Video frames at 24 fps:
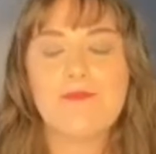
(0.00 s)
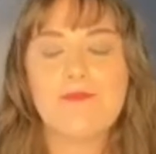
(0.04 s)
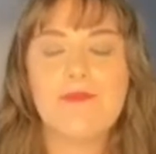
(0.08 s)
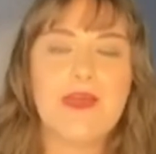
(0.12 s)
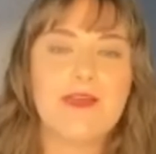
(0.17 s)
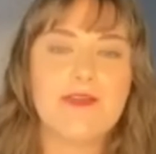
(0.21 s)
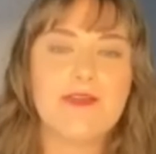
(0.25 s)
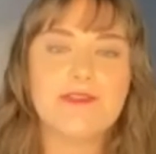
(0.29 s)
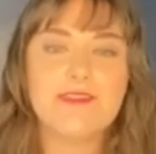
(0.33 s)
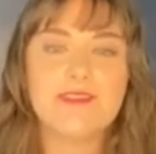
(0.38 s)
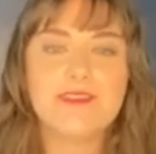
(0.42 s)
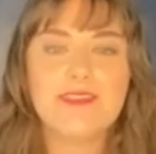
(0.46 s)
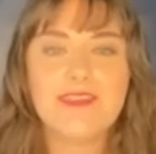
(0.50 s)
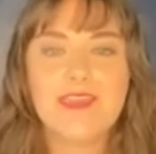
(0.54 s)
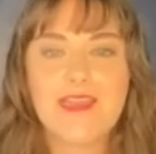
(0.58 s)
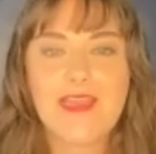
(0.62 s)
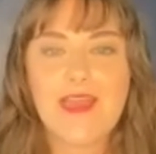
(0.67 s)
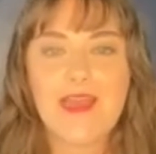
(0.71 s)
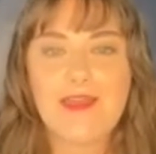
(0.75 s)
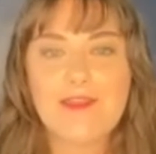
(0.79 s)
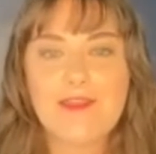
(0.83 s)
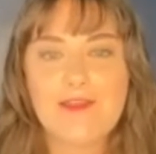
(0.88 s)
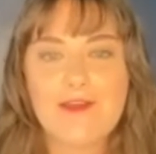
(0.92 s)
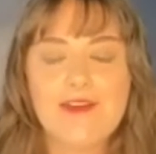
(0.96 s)
melds
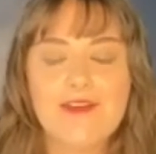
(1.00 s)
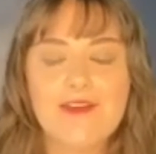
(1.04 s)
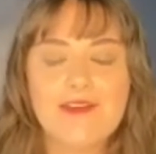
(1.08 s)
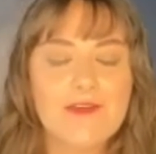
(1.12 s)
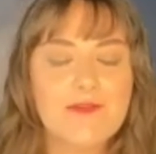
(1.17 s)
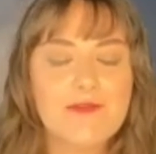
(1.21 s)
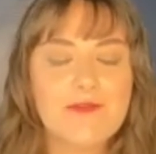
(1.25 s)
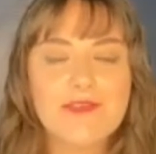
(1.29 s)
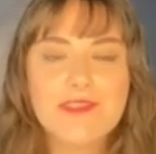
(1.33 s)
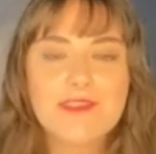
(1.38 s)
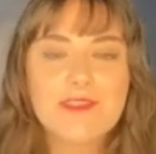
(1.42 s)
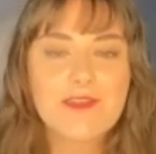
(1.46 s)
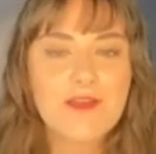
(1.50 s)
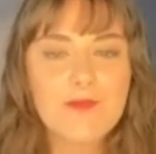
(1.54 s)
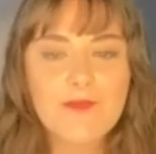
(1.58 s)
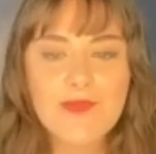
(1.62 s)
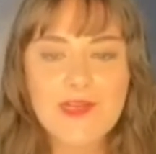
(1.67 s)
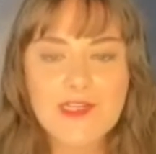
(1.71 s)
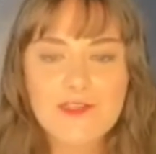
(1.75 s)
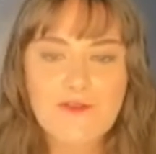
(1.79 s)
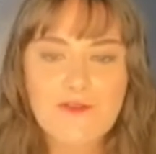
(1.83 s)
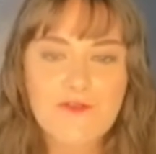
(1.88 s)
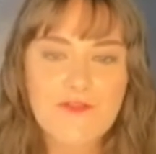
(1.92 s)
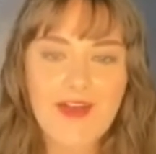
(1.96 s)
together. And it was so
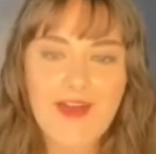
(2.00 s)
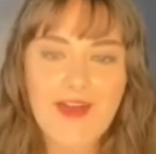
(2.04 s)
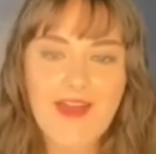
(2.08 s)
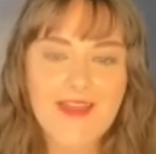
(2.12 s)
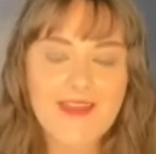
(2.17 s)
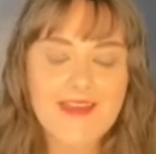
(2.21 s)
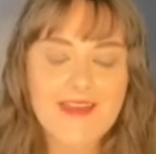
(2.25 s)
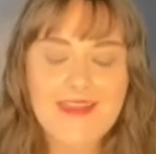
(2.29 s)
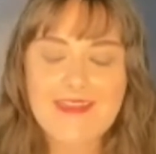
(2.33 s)
much fun.